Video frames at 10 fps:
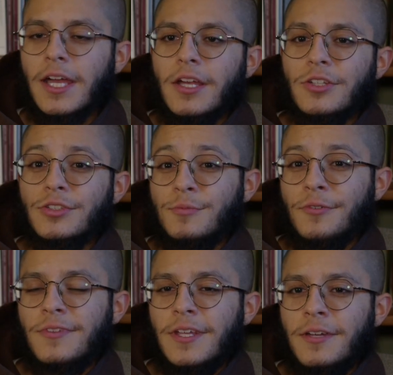Some
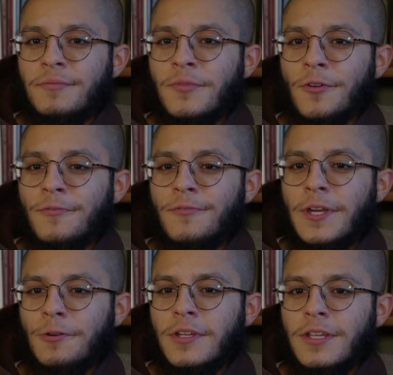of them are
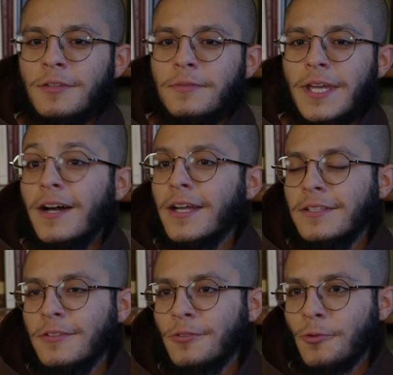very
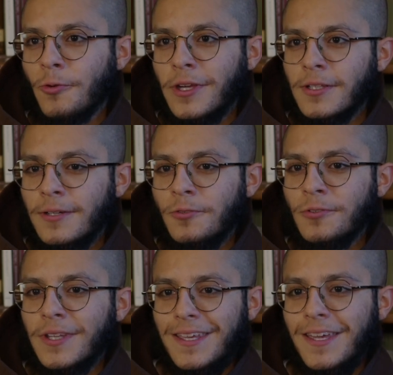behind in their grade level.
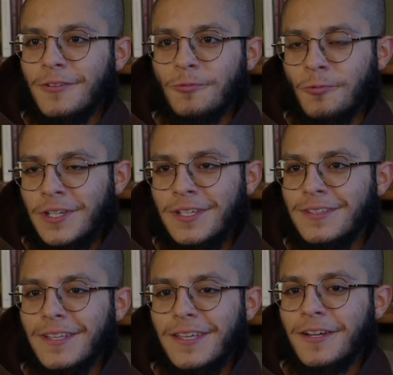They can't read,
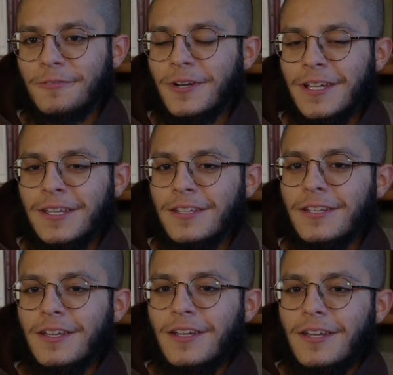they can't write.
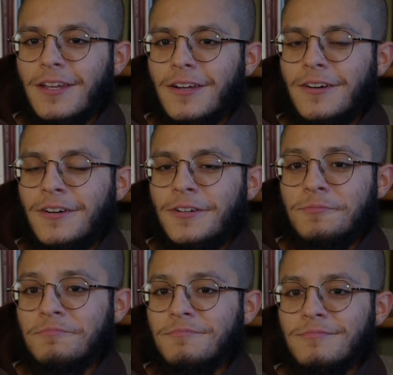
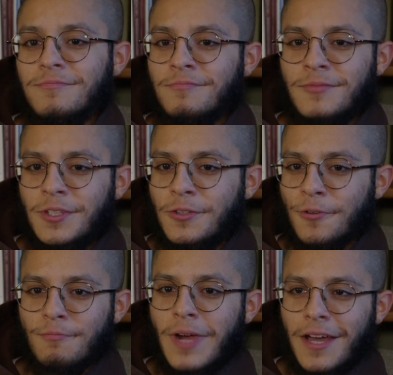Um, their
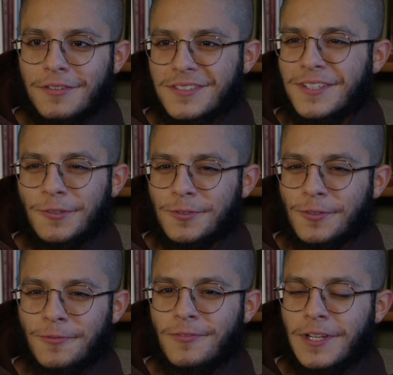math skills
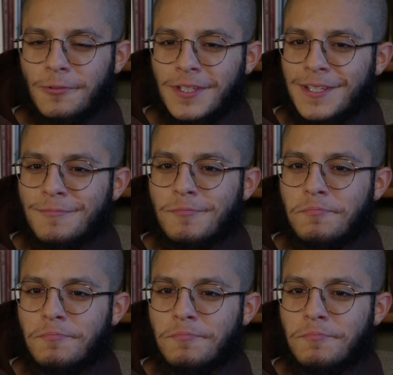are very